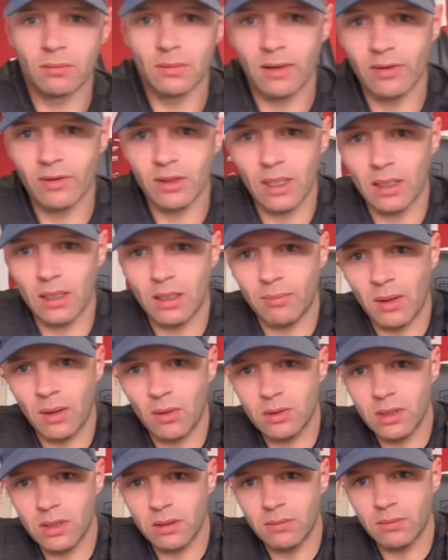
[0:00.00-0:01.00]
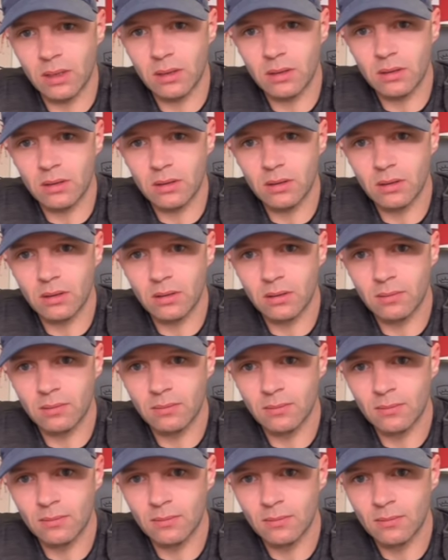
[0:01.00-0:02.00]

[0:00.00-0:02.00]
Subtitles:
Come on, have a think about it, mate. Do